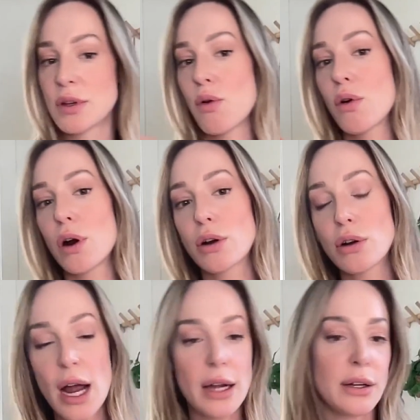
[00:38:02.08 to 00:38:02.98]
or
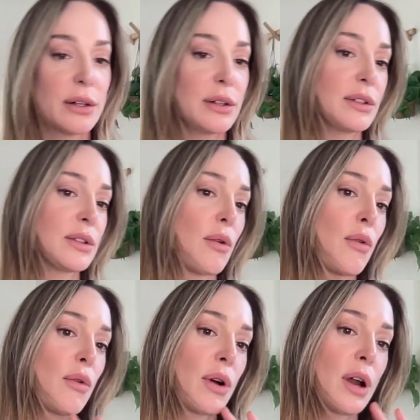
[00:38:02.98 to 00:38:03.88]
crackers
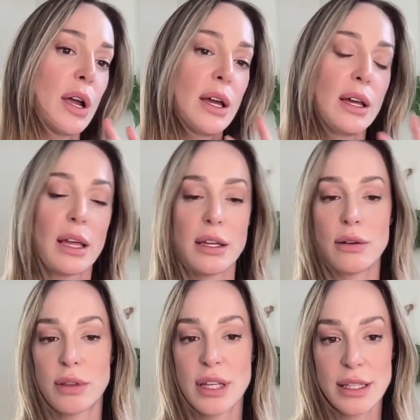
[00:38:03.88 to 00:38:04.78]
or
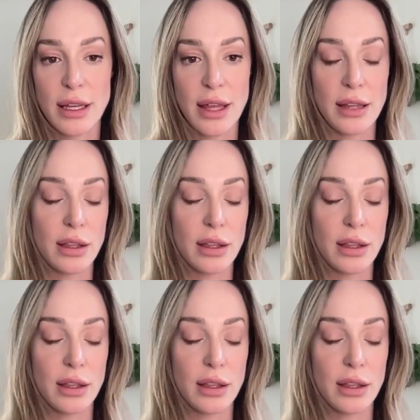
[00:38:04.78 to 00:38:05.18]
things like that.